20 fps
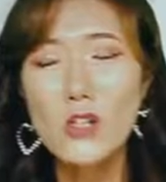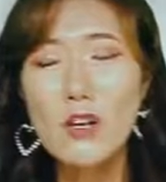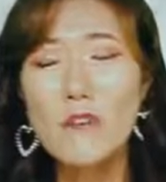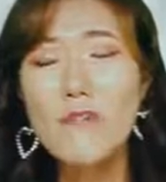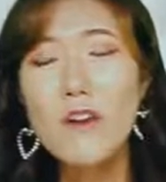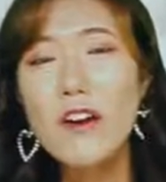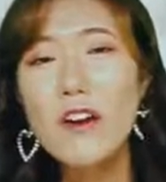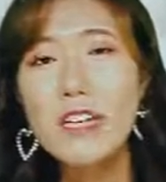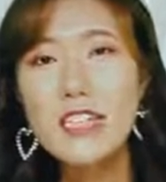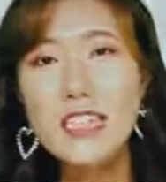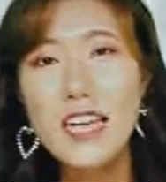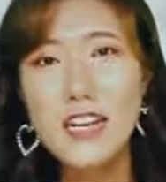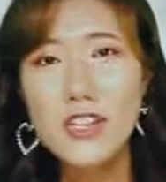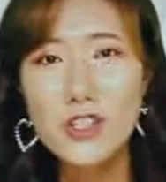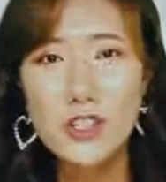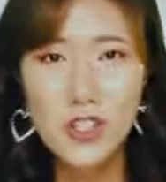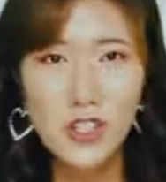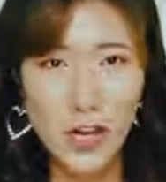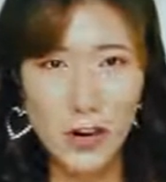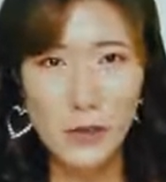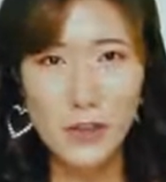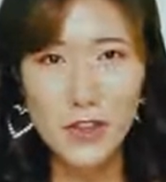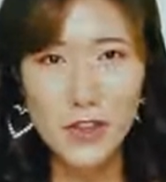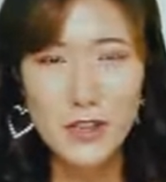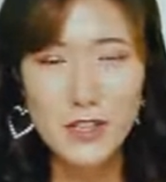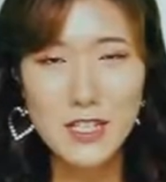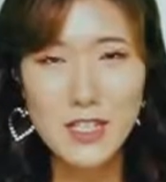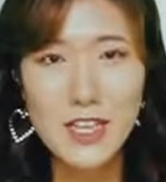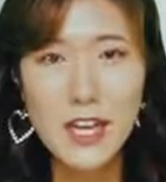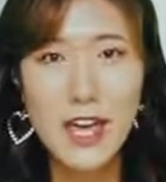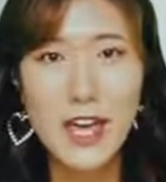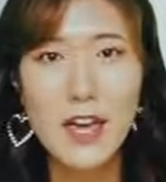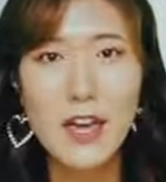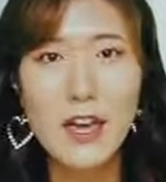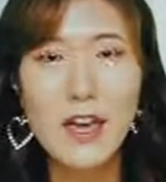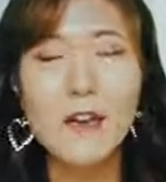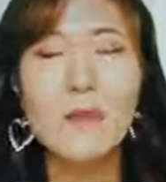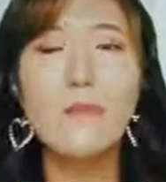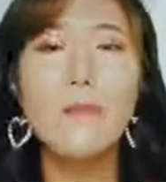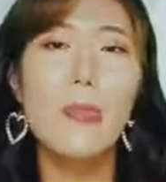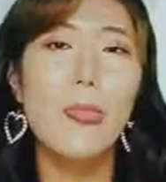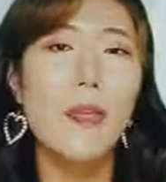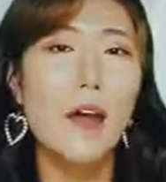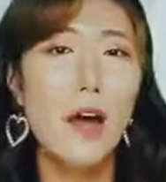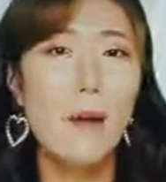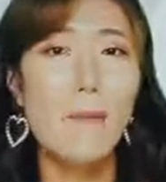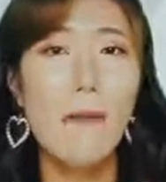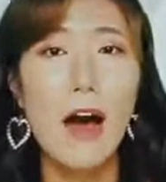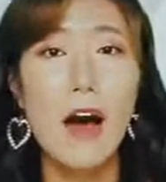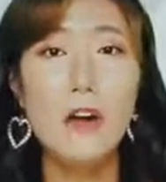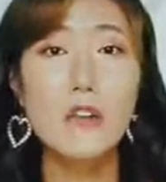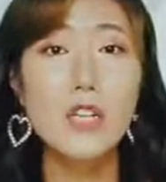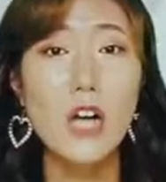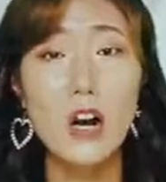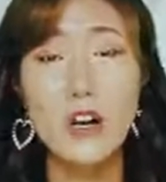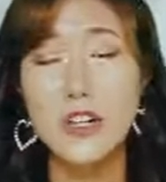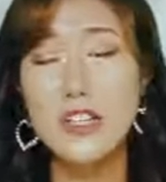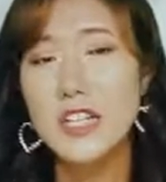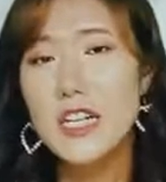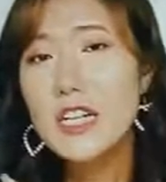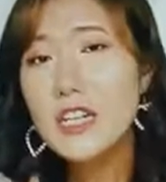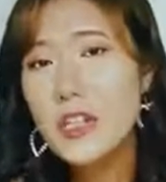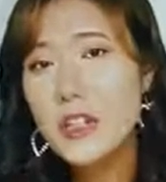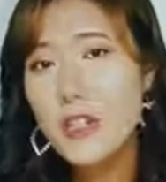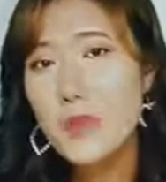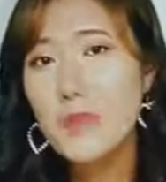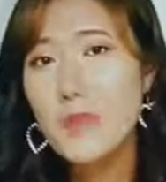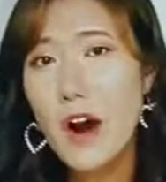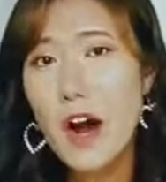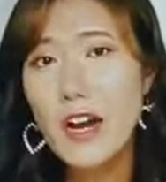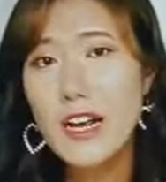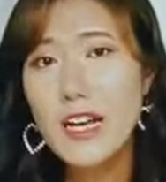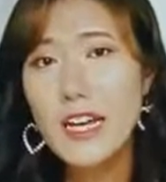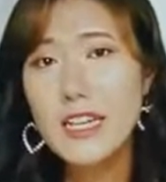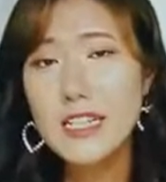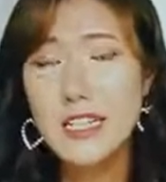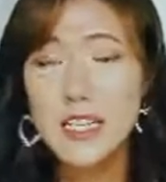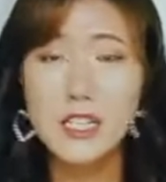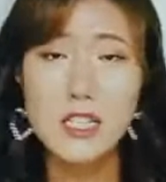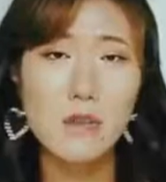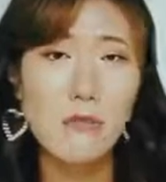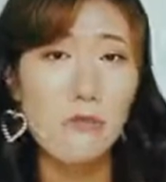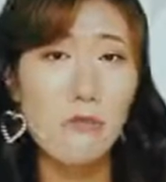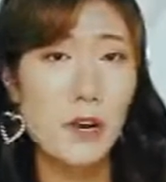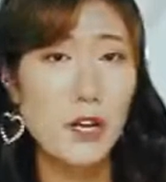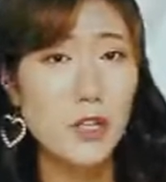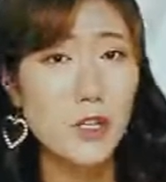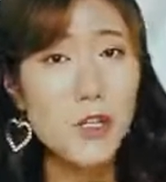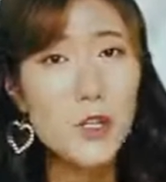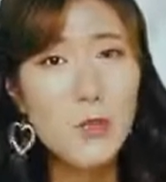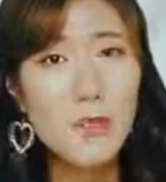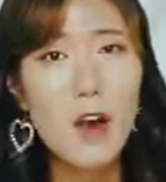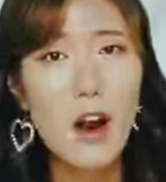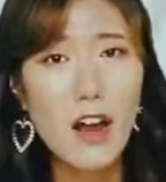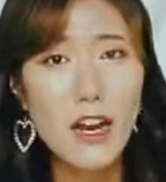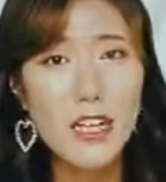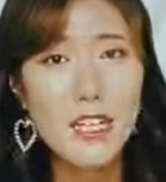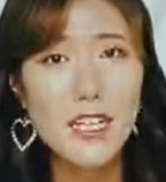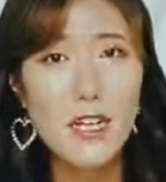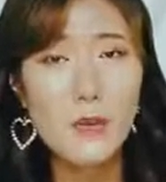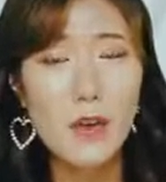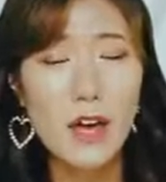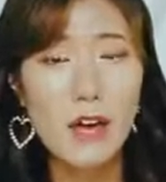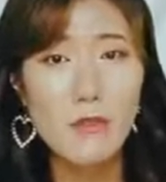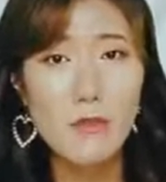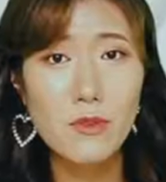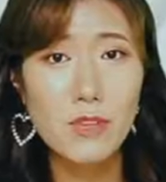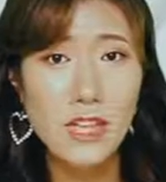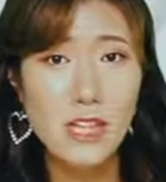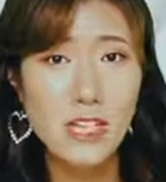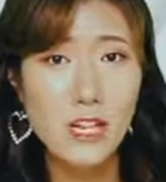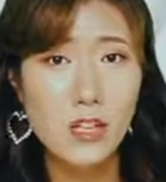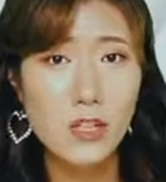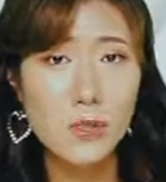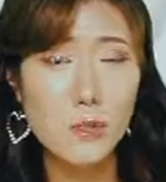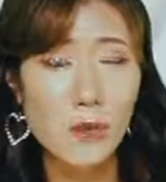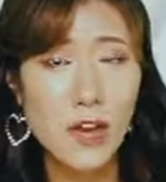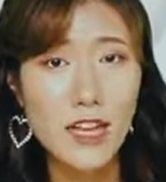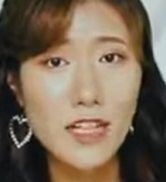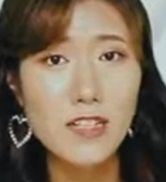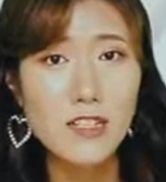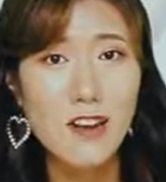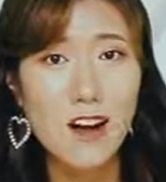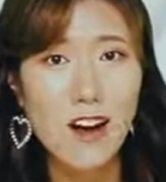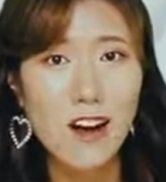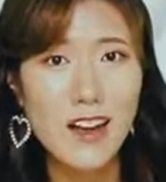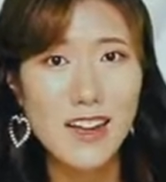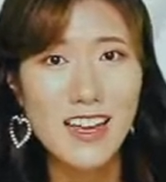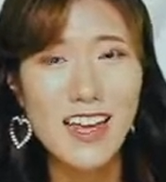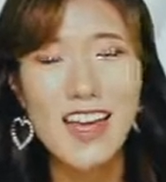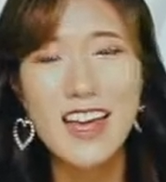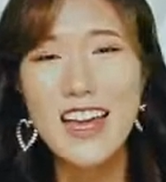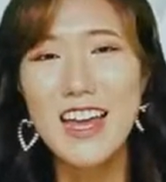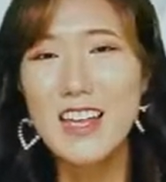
So I'm very excited to share with you today about our signature products and some of our new products that we haven't really touched base on.